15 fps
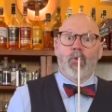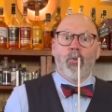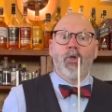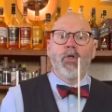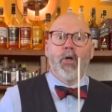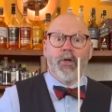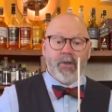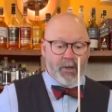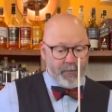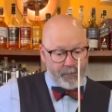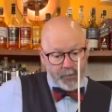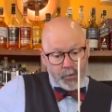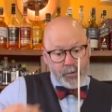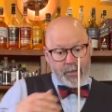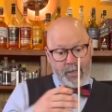would cook their
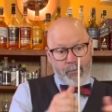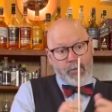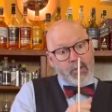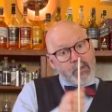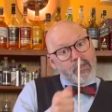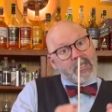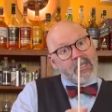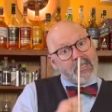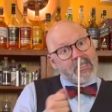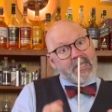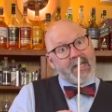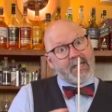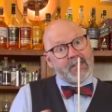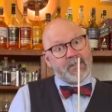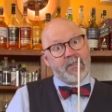food and they would use these
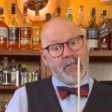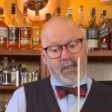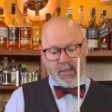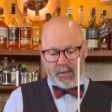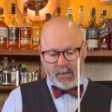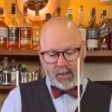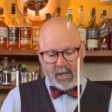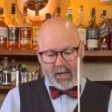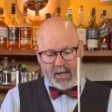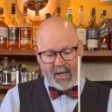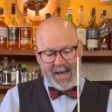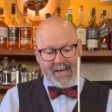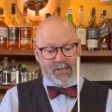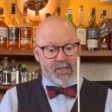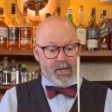sticks
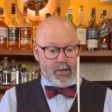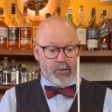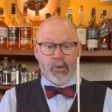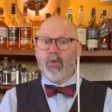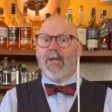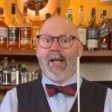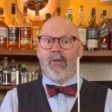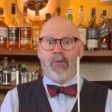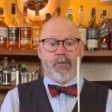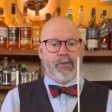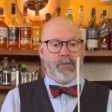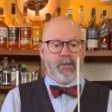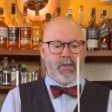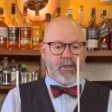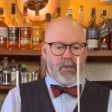as their utensils.